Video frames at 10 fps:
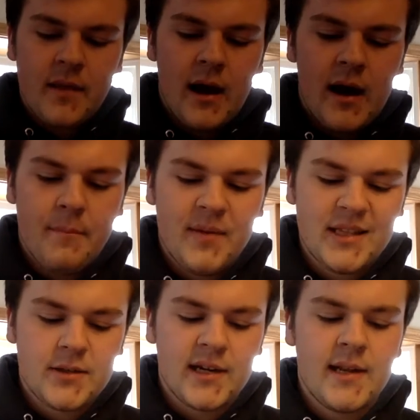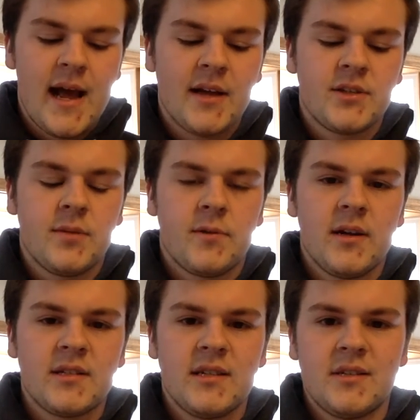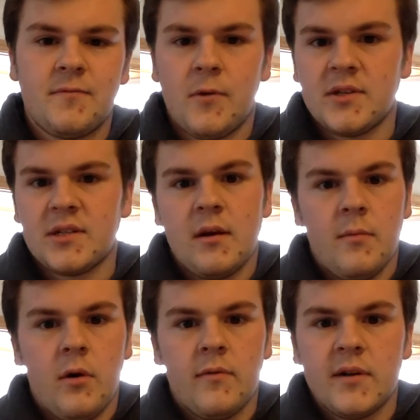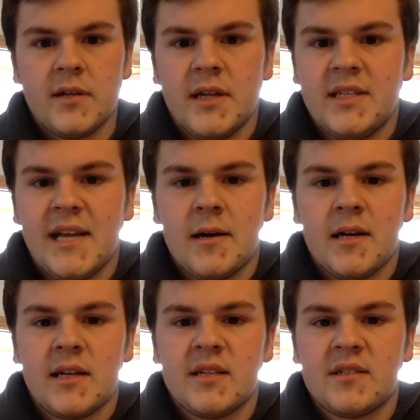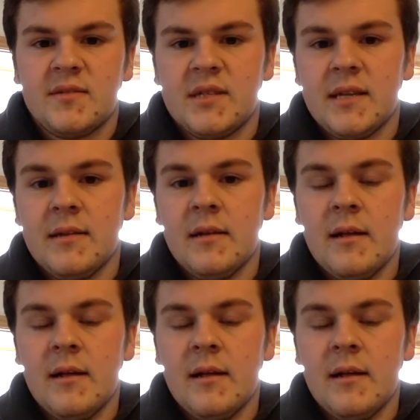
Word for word: Uh, beats Rick Nash. DeBrusk is forced to come over to take on Gustafsson.